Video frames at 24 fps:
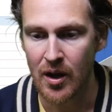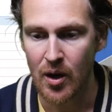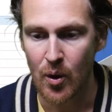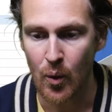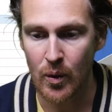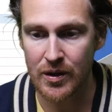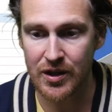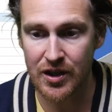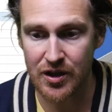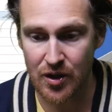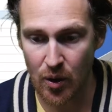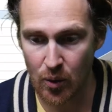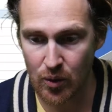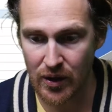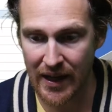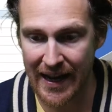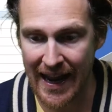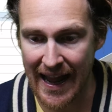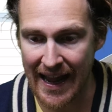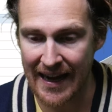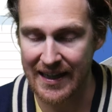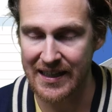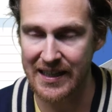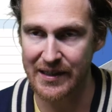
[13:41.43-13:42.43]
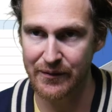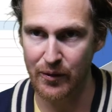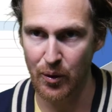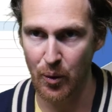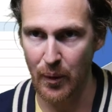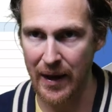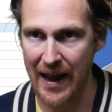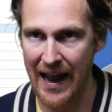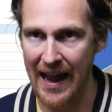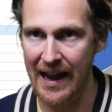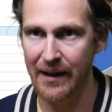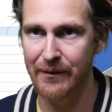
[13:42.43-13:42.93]
which is only active when
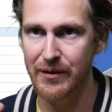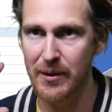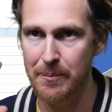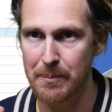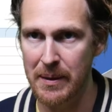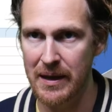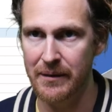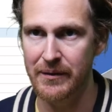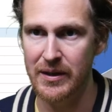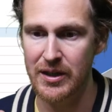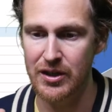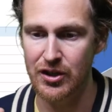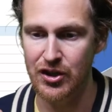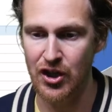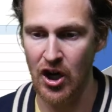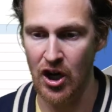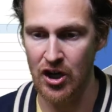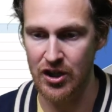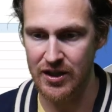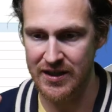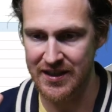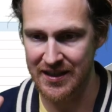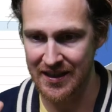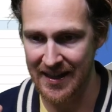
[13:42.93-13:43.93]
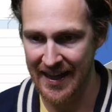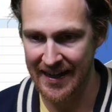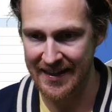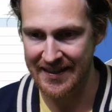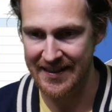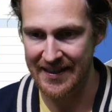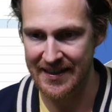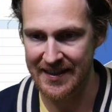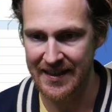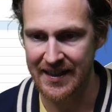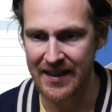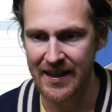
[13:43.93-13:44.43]
we have the pivot chart
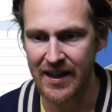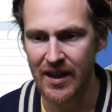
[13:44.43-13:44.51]
selected.